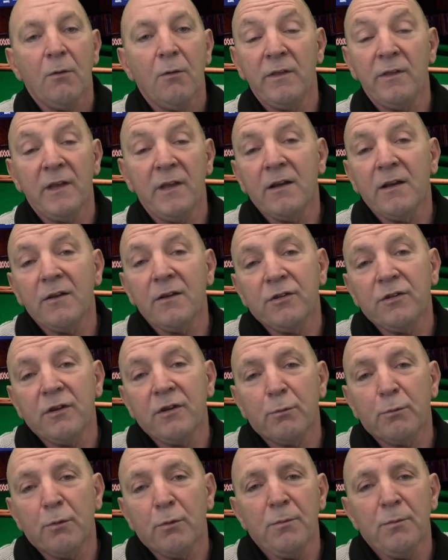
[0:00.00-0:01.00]
We then
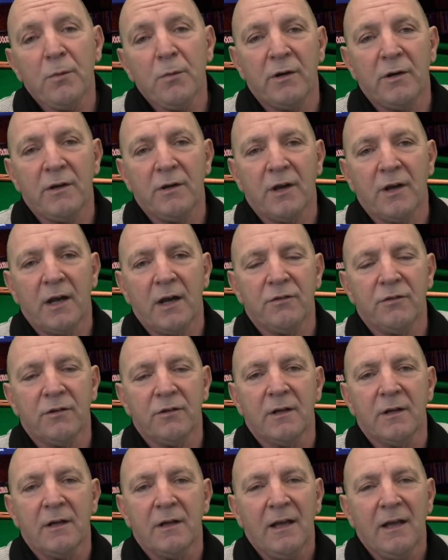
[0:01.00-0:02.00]
consider room
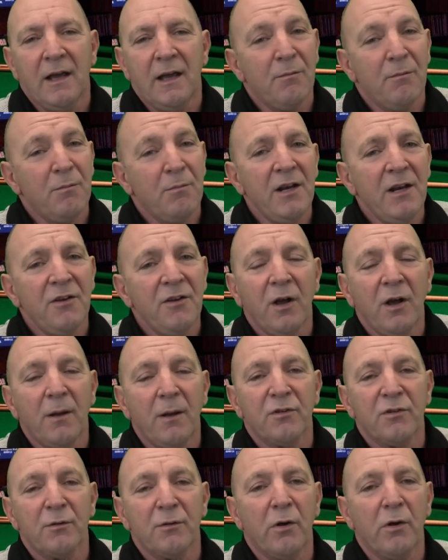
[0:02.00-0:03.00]
orientation, and many
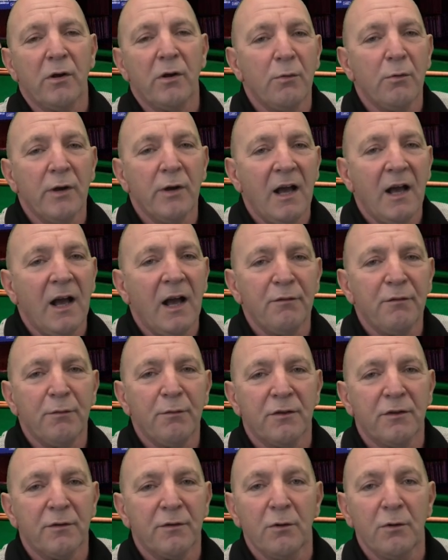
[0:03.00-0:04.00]
times in a model we'll get
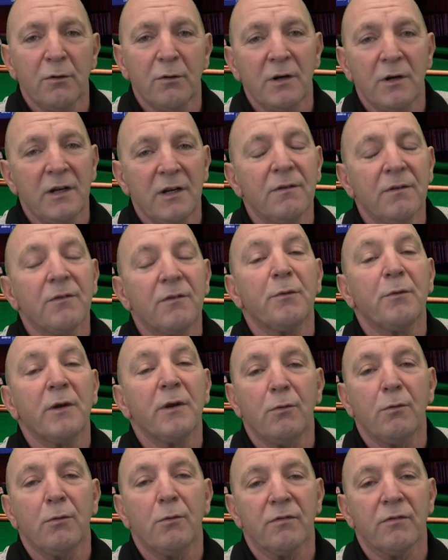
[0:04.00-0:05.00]
halfway through or even three
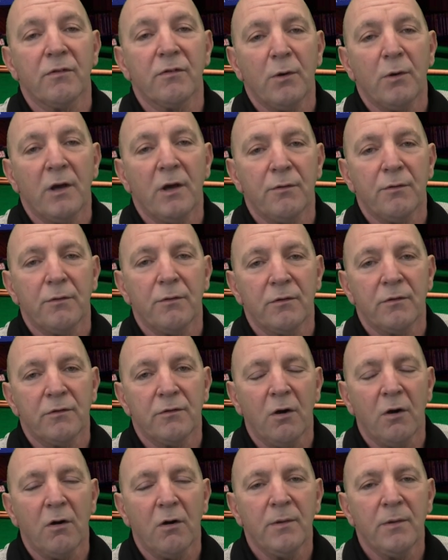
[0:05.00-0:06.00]
quarters of the way through the
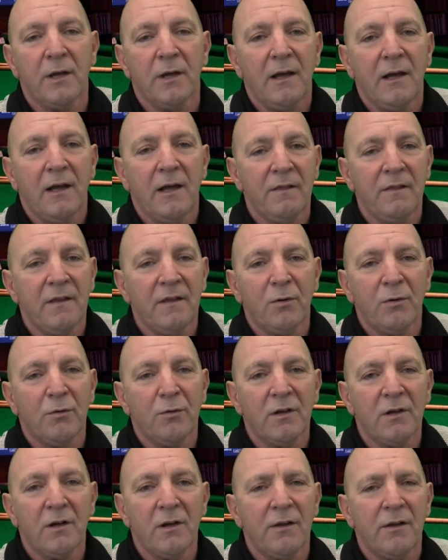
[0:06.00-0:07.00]
job, and then we'll
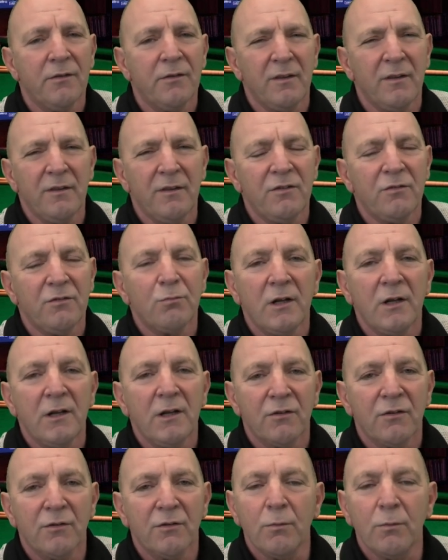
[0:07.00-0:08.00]
realise that this
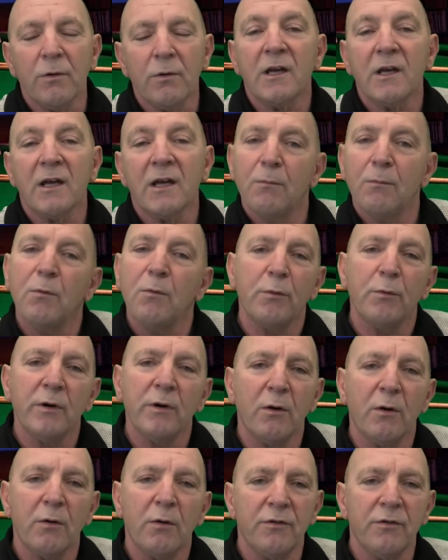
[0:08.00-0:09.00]
really isn't working and we'll
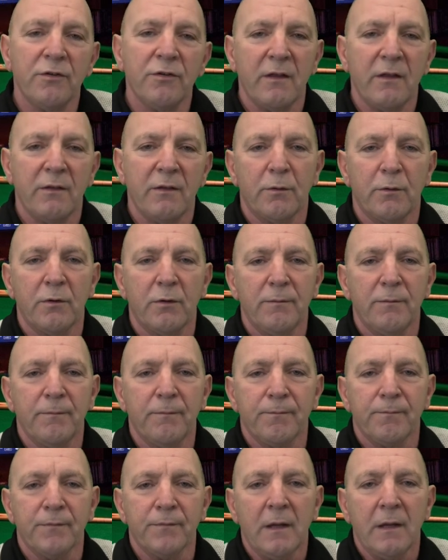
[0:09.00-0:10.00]
reorientate the room.
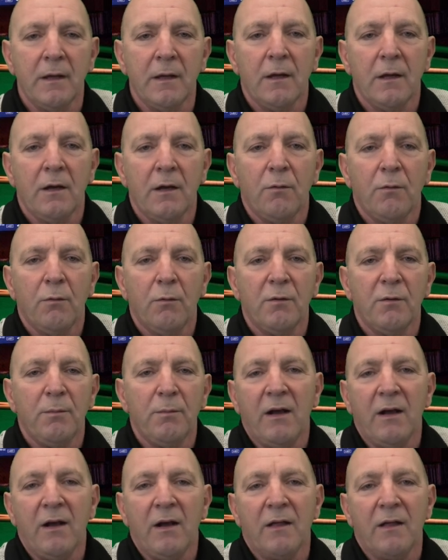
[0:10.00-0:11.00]
What
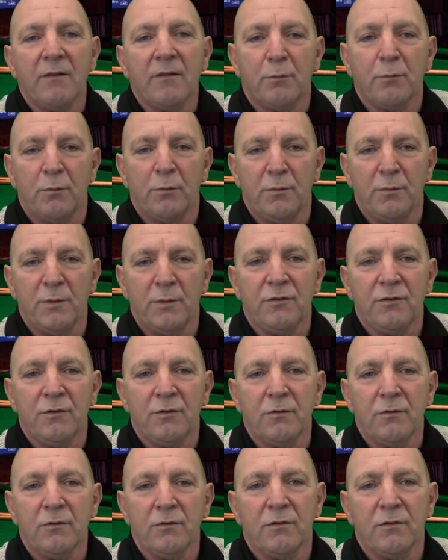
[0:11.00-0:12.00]
about other room
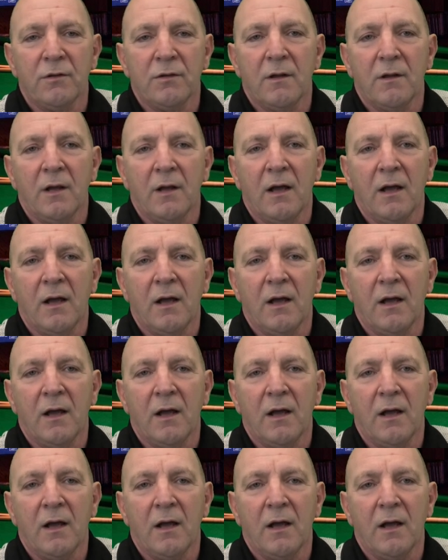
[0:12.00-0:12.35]
issues?